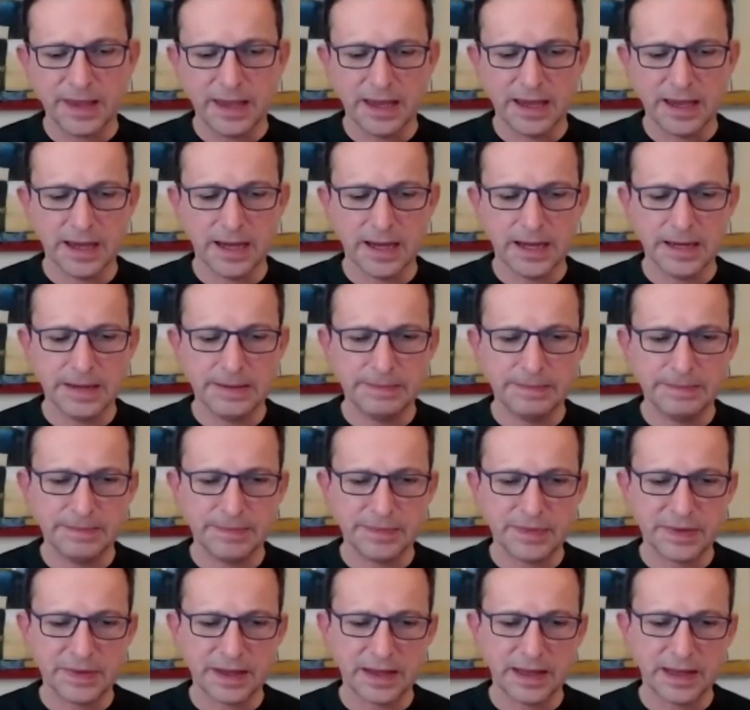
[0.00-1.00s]

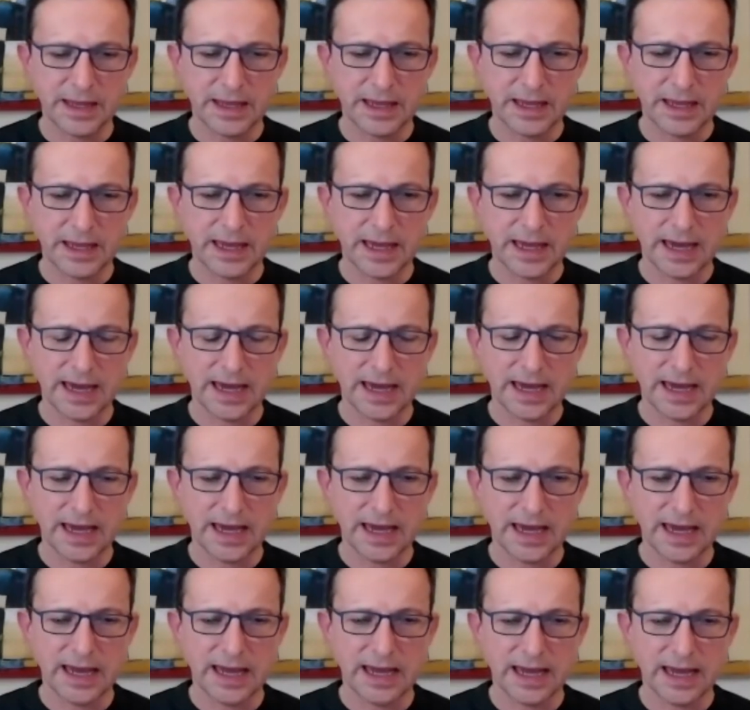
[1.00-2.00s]
and
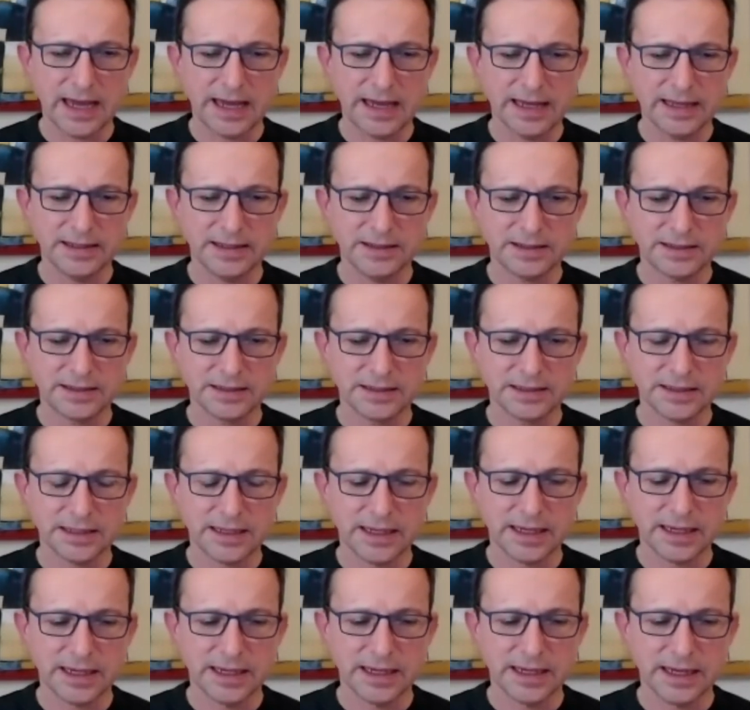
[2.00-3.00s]

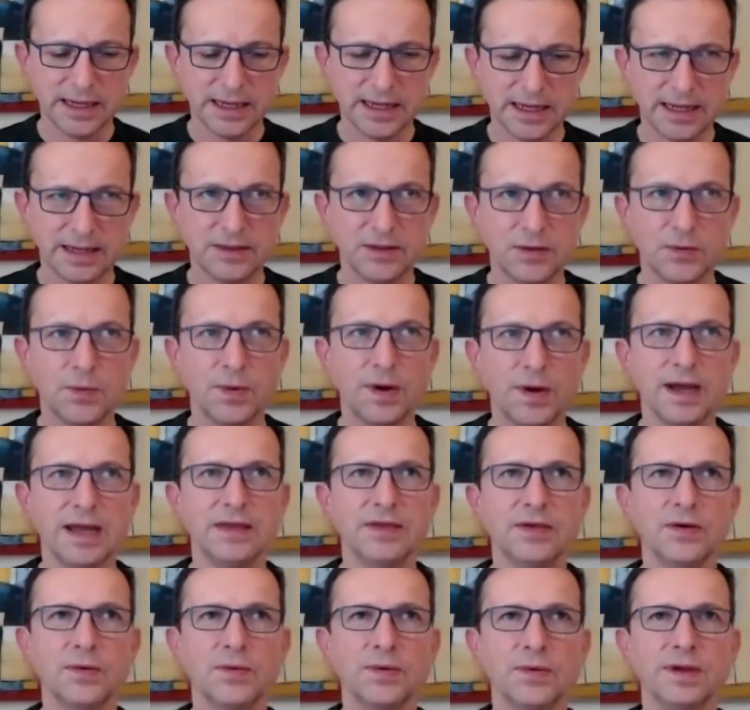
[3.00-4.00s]
the way
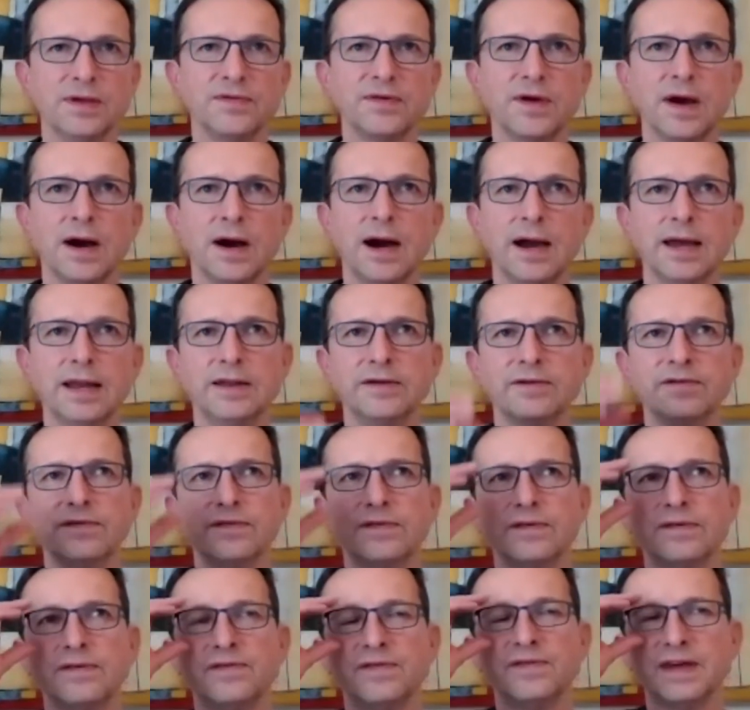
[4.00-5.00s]
that we've kind of
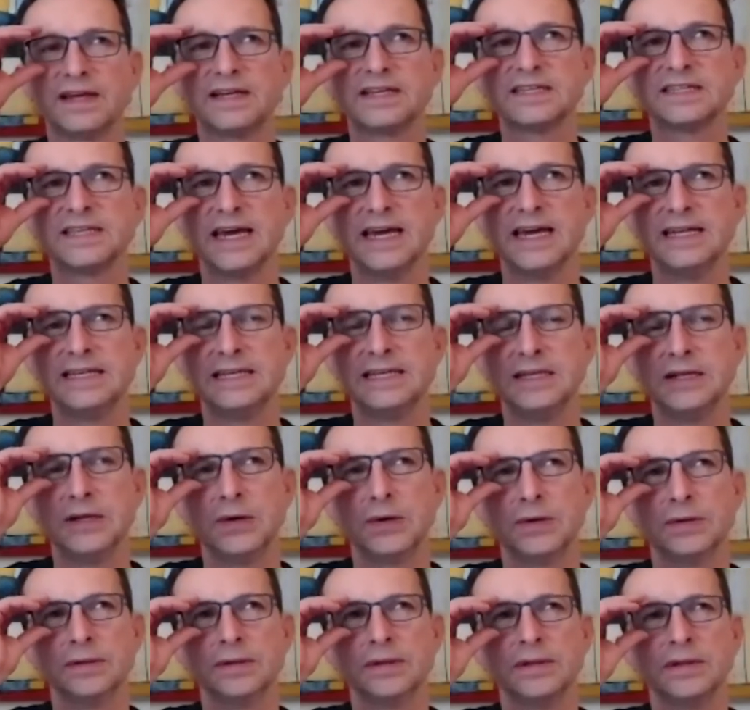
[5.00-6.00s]
fixated
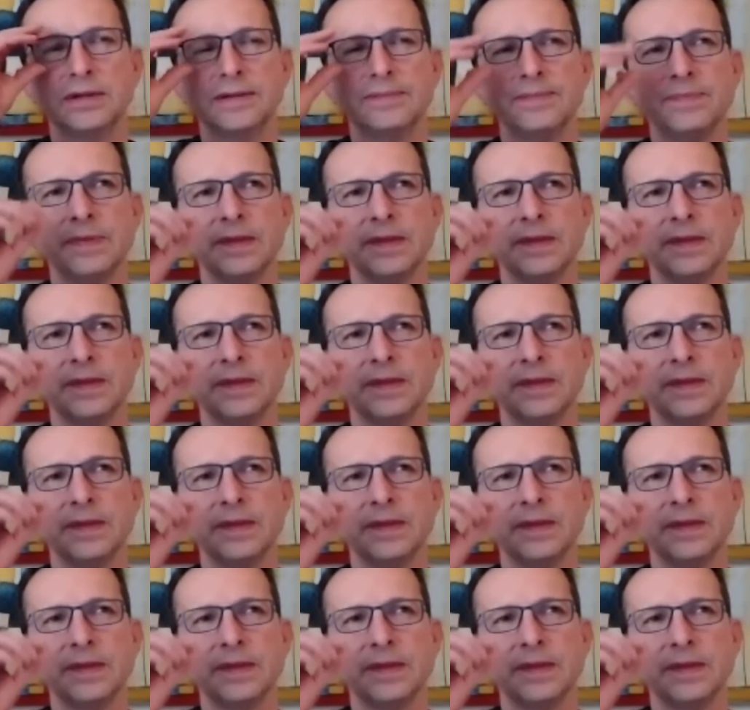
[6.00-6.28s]
on